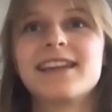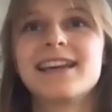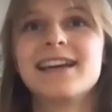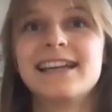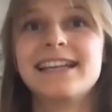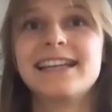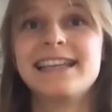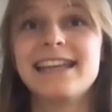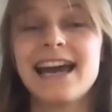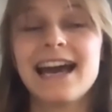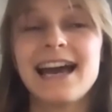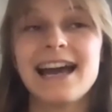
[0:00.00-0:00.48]

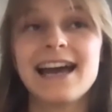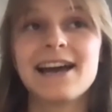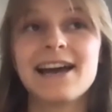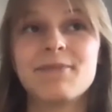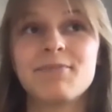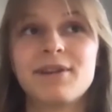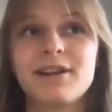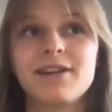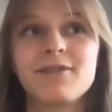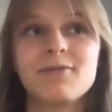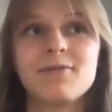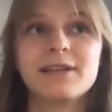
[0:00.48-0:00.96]

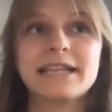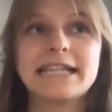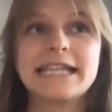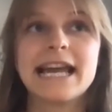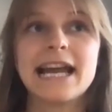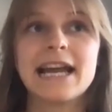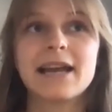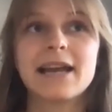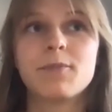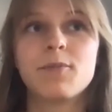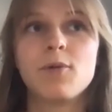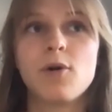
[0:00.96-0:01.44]
Yeah, but it was
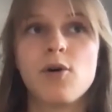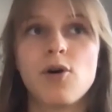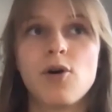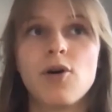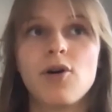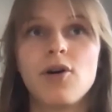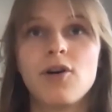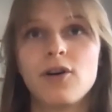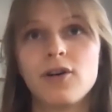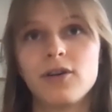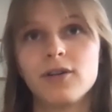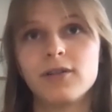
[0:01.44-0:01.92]
like
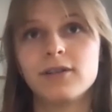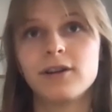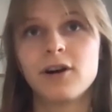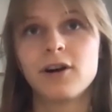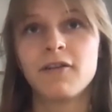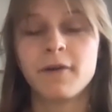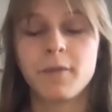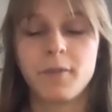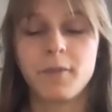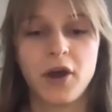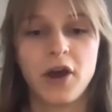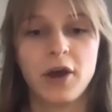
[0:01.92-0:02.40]
more
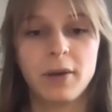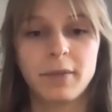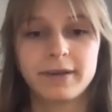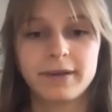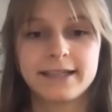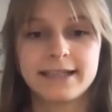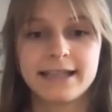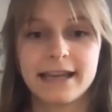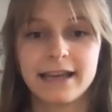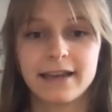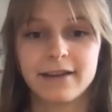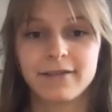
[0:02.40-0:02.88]
of a
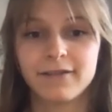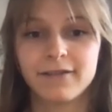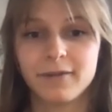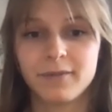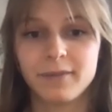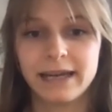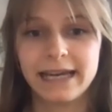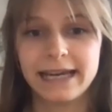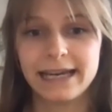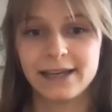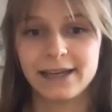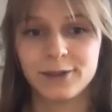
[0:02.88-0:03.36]
purpose thing for
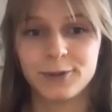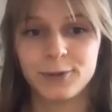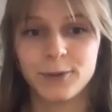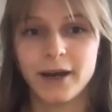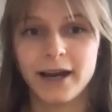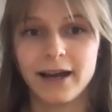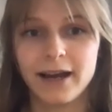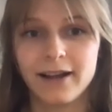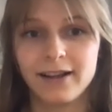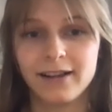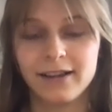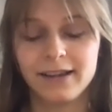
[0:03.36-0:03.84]
me as
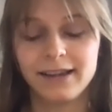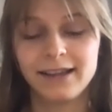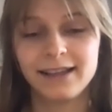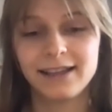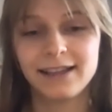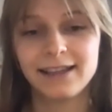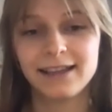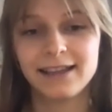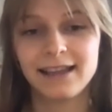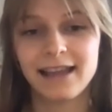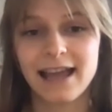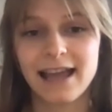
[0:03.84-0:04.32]
well.
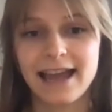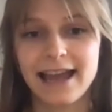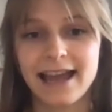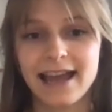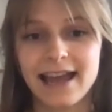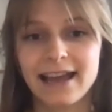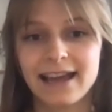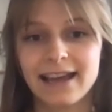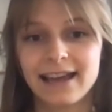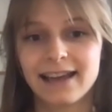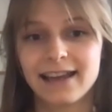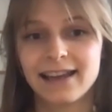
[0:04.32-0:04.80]

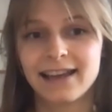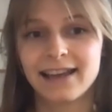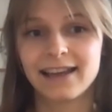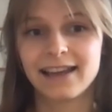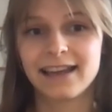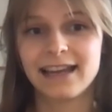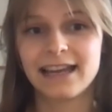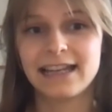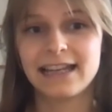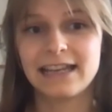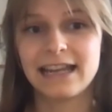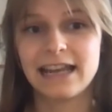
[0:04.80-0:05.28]
Like
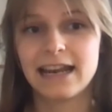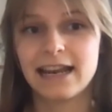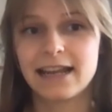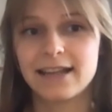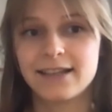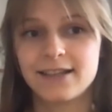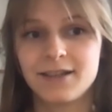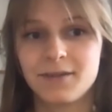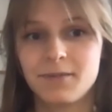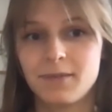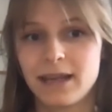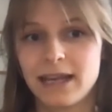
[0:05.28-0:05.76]
it
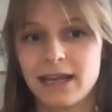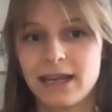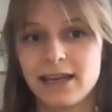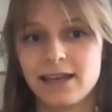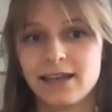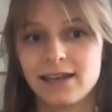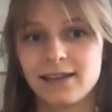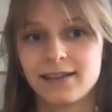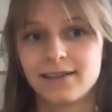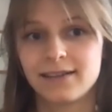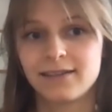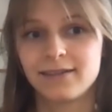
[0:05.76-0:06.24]
needed to
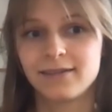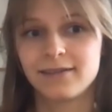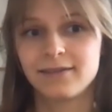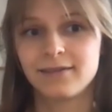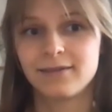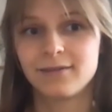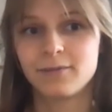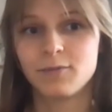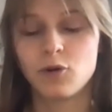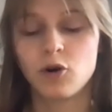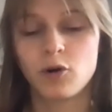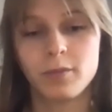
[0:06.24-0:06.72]
be
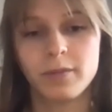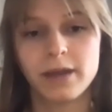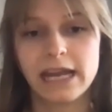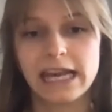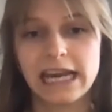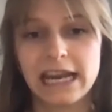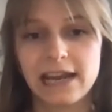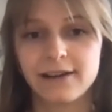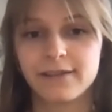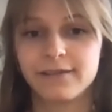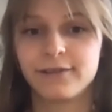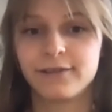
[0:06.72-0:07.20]
more
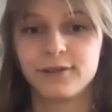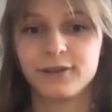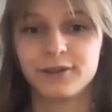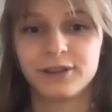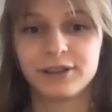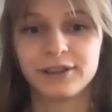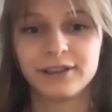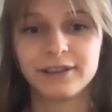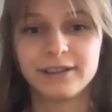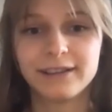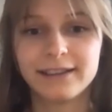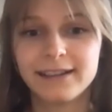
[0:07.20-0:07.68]

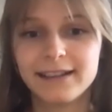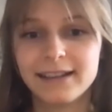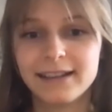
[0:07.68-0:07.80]
meaningful.